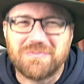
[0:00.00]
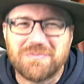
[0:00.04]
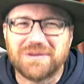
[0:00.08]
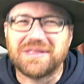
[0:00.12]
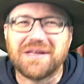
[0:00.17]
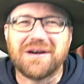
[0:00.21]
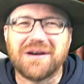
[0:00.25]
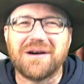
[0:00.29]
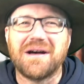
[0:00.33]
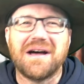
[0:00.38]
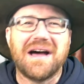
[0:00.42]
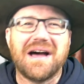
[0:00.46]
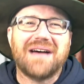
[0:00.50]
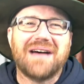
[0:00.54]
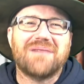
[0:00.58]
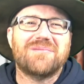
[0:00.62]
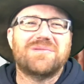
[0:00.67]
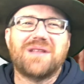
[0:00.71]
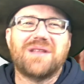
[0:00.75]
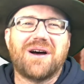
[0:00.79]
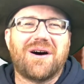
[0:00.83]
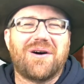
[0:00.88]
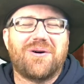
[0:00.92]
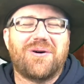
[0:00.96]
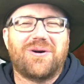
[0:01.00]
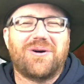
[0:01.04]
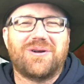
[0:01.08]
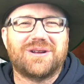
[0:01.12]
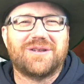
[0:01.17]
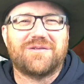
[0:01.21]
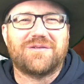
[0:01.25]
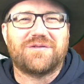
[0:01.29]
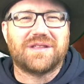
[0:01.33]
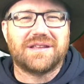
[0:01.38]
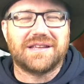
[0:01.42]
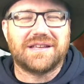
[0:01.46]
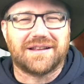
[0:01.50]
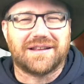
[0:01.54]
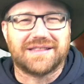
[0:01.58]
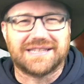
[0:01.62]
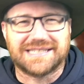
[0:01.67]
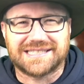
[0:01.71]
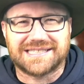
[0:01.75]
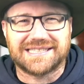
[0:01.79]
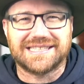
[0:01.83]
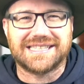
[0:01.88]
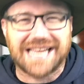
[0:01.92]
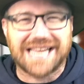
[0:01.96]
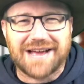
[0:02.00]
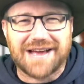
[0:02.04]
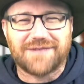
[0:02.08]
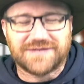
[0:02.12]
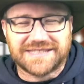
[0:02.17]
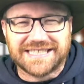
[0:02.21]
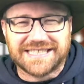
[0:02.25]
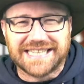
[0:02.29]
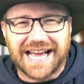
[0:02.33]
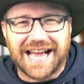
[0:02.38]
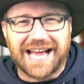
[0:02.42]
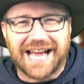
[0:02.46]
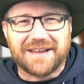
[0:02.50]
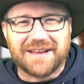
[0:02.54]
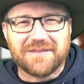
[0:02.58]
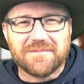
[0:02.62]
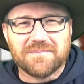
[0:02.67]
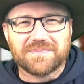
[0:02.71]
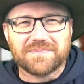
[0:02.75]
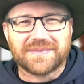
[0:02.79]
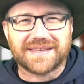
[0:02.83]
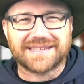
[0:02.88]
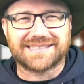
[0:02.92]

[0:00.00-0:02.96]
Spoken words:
But not all of, the FDA,